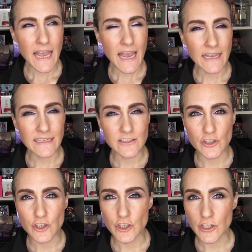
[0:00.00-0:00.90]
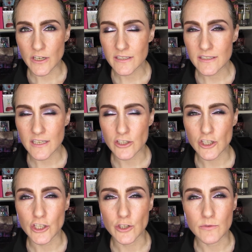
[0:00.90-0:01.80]
And it's just such
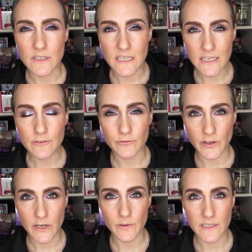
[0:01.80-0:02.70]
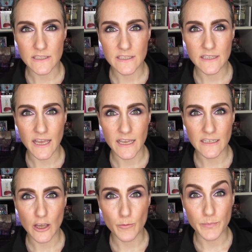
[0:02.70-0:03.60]
a unique fragrance
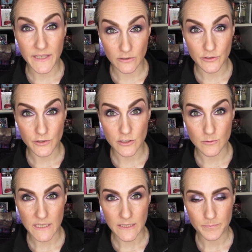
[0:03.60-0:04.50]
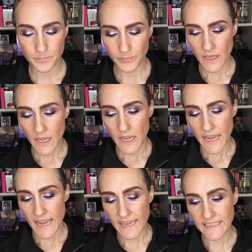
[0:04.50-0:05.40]
that appeals to me.
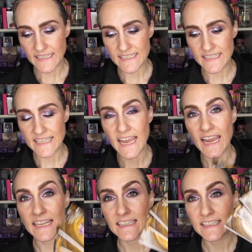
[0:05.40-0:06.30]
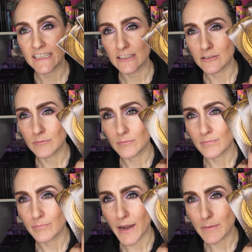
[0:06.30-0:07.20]
And it is the Alien
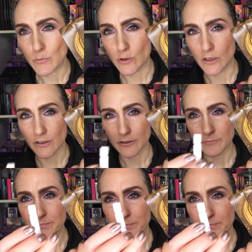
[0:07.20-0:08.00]
by Mugler.